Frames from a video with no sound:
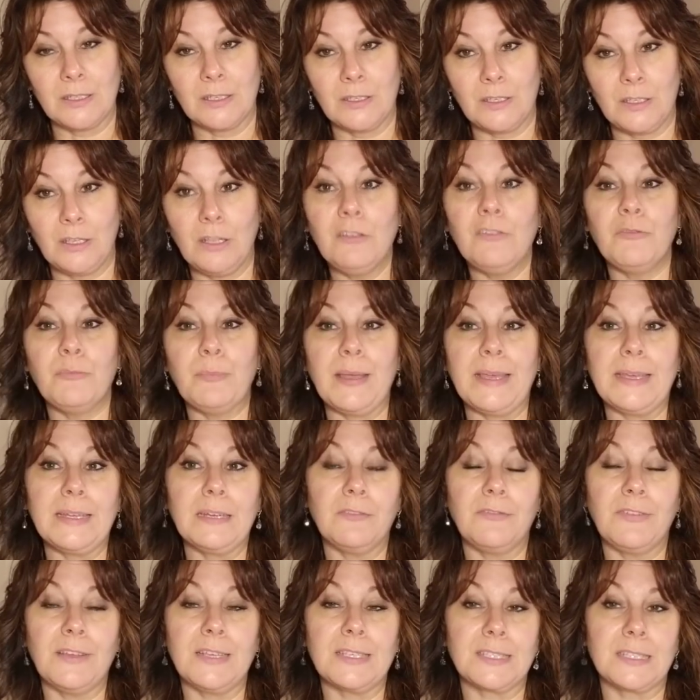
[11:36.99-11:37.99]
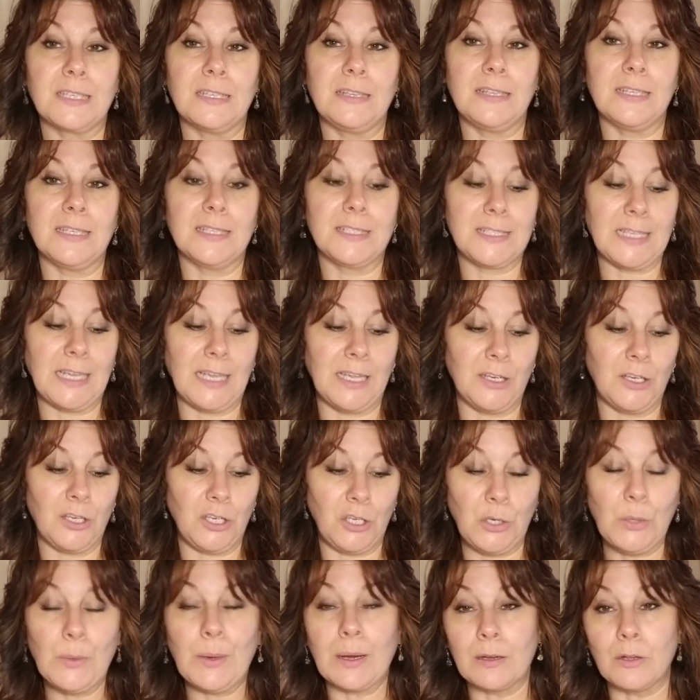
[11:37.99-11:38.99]
You've manifested this and
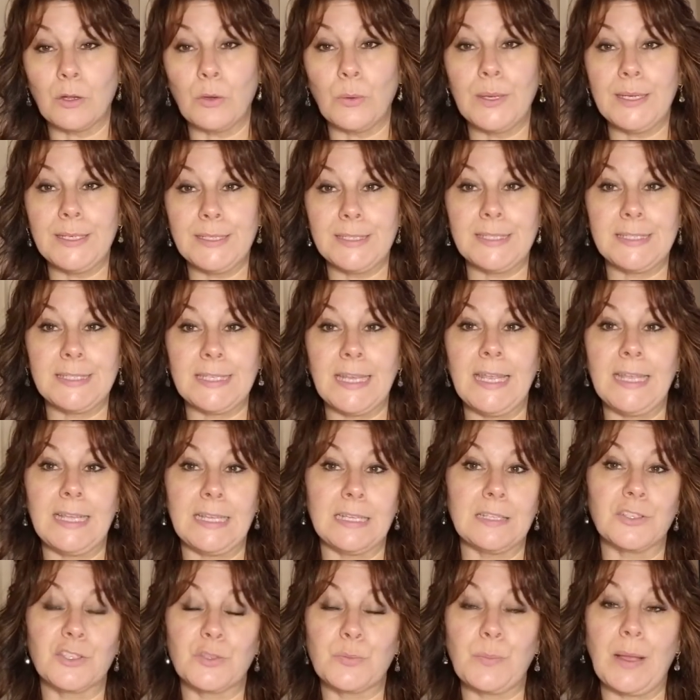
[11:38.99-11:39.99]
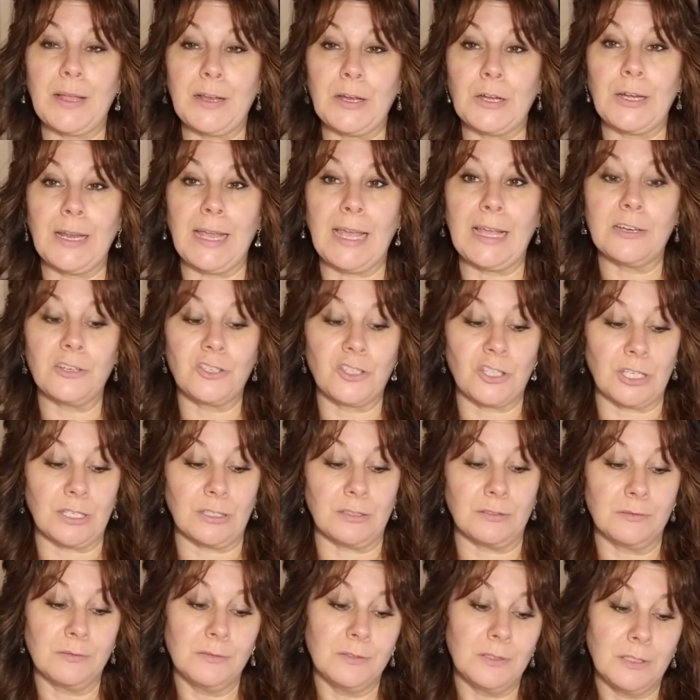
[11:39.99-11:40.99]
you are going to take inspired action
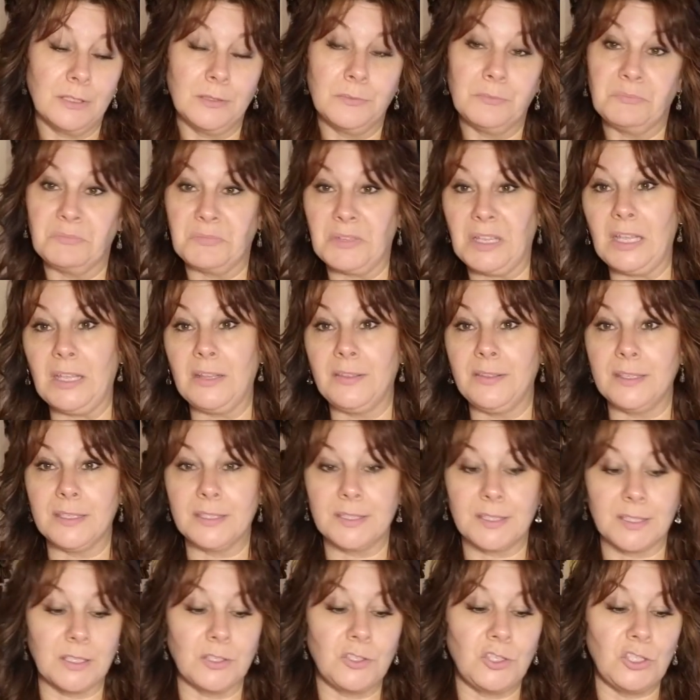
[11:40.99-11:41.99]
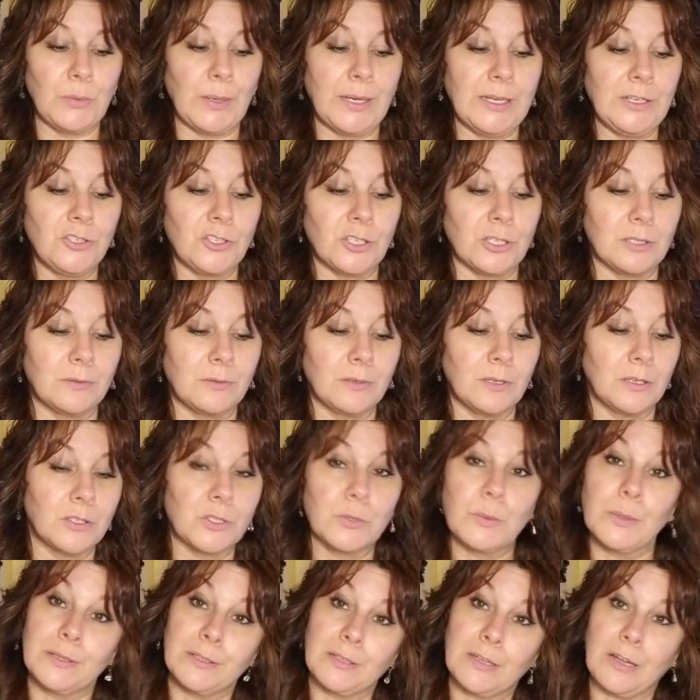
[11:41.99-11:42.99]
in this situation.
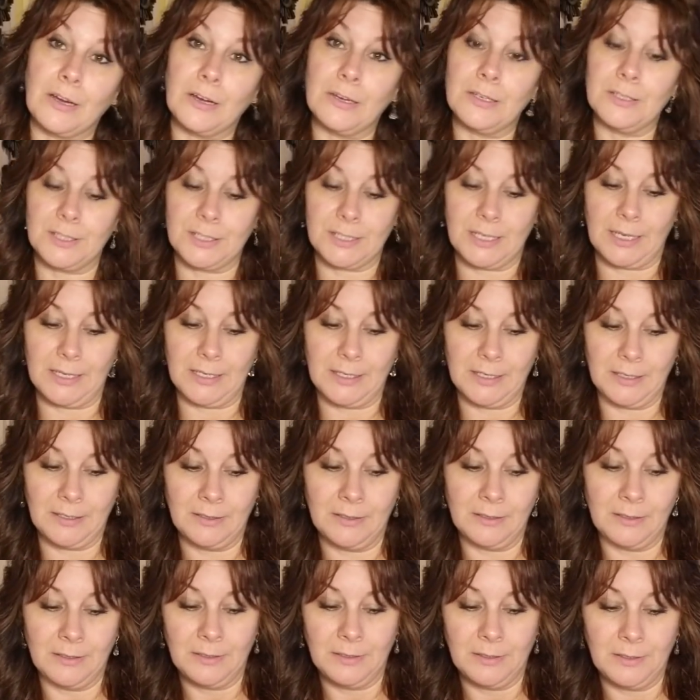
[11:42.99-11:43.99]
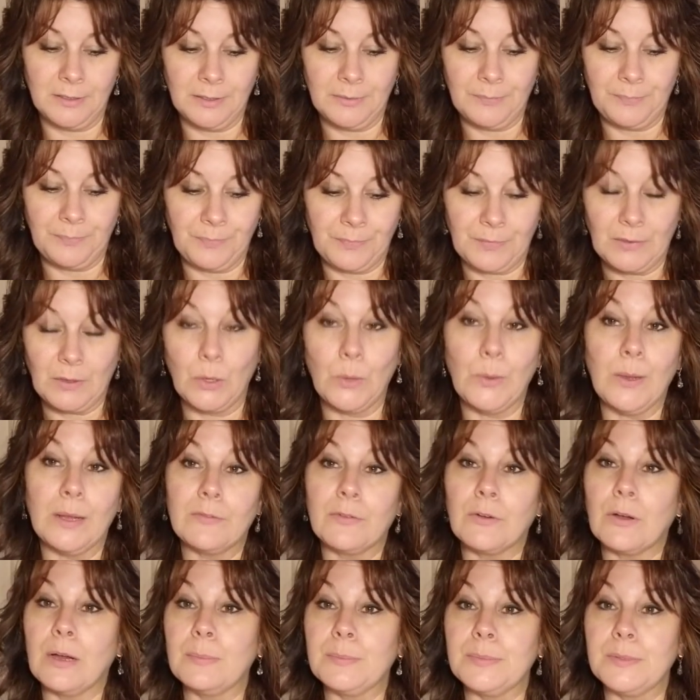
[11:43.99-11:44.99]
That's what the cards say.
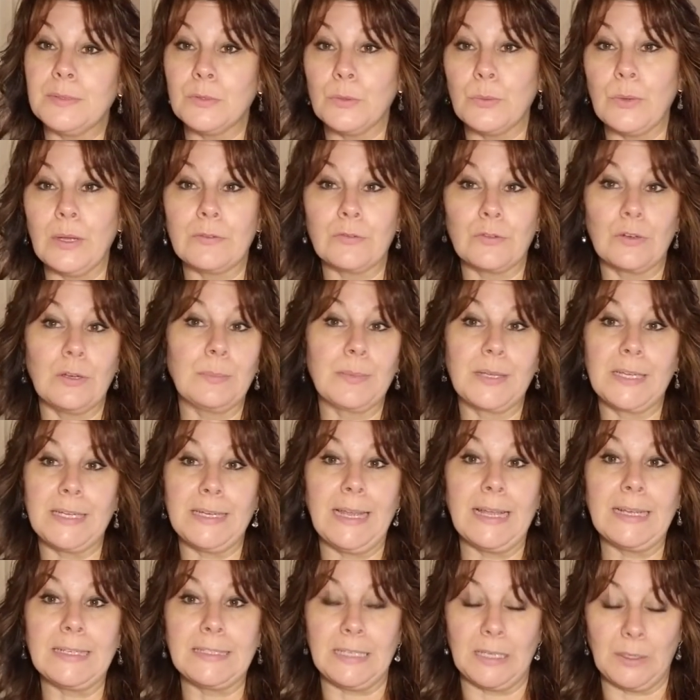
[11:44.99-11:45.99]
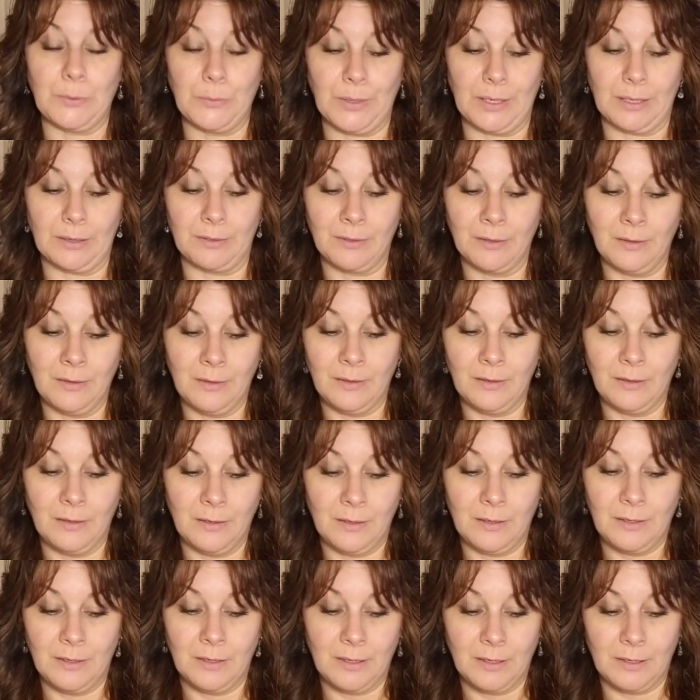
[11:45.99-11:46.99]
Whoever I'm whoever I'm connecting with,
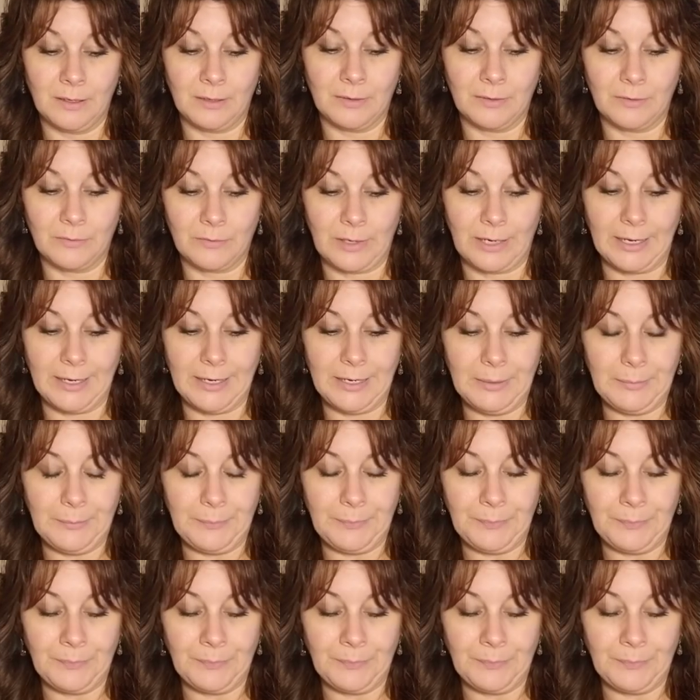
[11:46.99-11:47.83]
right?